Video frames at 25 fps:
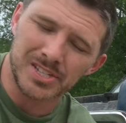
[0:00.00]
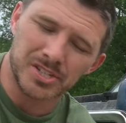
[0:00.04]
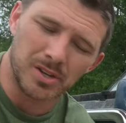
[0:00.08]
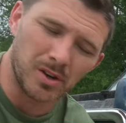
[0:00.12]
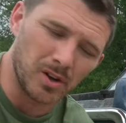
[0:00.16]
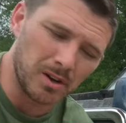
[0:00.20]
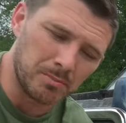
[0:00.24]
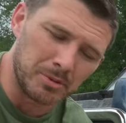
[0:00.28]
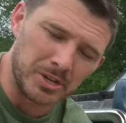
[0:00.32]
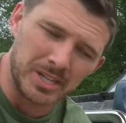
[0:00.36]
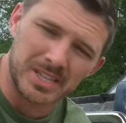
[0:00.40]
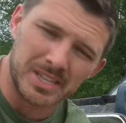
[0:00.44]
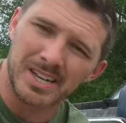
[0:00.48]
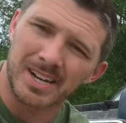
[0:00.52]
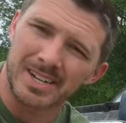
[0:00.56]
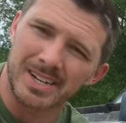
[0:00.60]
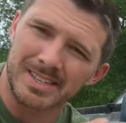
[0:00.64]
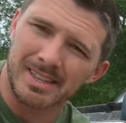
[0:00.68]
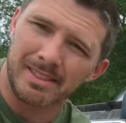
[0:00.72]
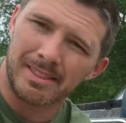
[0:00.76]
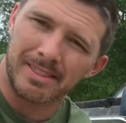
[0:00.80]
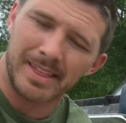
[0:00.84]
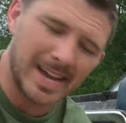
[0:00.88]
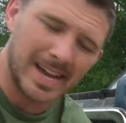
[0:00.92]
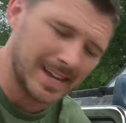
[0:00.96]
So I'm going to cut
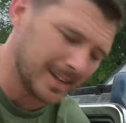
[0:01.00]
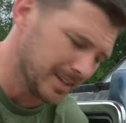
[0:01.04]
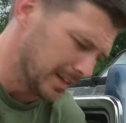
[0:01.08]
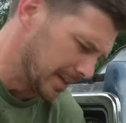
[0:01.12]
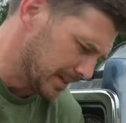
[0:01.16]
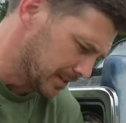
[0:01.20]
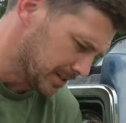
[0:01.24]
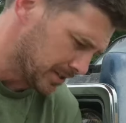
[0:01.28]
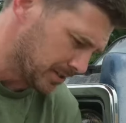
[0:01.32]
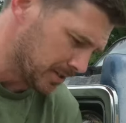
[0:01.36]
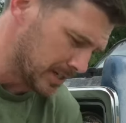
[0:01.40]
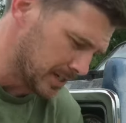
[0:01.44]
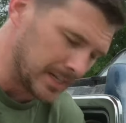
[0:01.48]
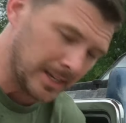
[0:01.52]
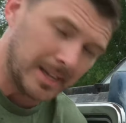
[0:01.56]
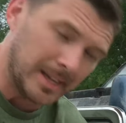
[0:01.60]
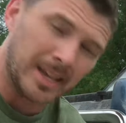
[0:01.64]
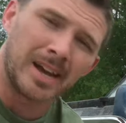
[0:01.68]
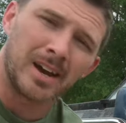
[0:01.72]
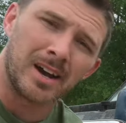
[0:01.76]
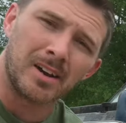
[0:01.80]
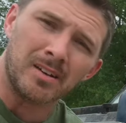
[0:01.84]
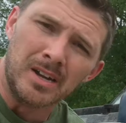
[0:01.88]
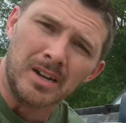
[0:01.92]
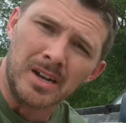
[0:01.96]
to that screen
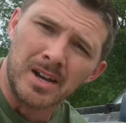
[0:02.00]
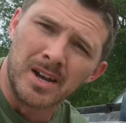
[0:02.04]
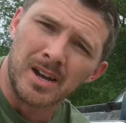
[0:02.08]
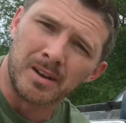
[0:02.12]
now.